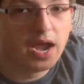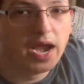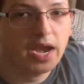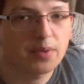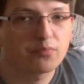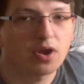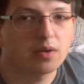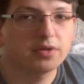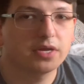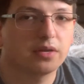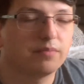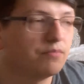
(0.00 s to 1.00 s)
and I'm probably
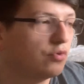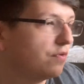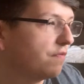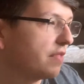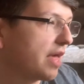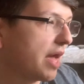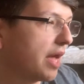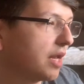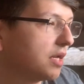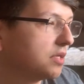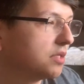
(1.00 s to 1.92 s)
gonna move that